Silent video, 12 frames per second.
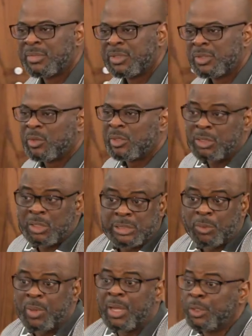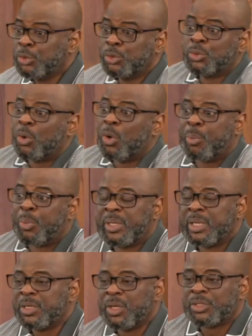Well, God said, well, you open the
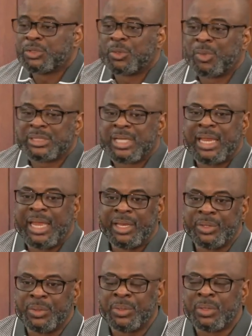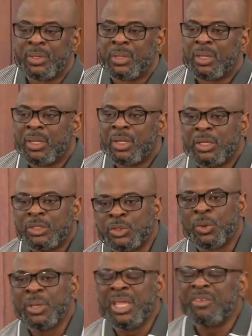door, so what can I do?
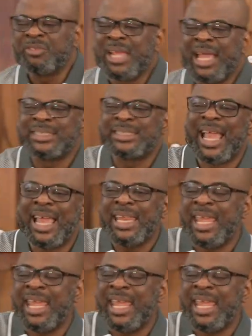So if there is any